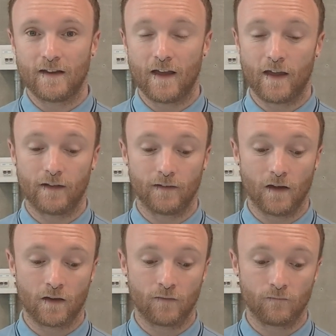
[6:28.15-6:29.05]
And
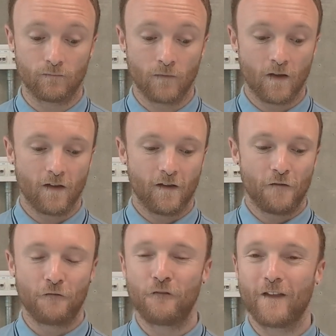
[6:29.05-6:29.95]
I can
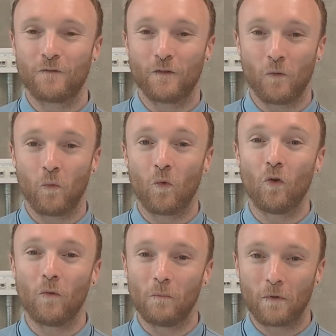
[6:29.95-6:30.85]
feel the
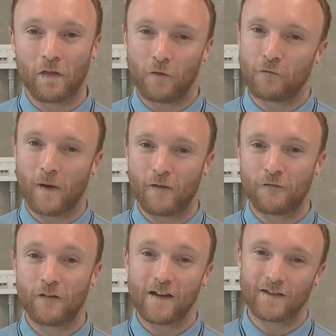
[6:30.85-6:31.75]
warmth of my
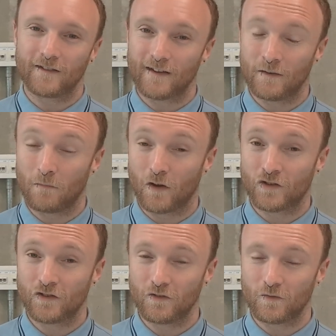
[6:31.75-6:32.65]
feet in my
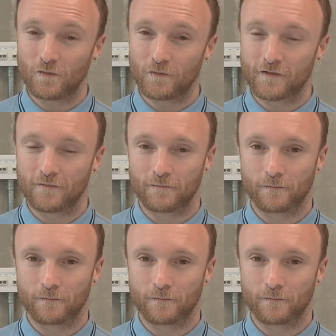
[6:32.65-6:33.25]
shoes.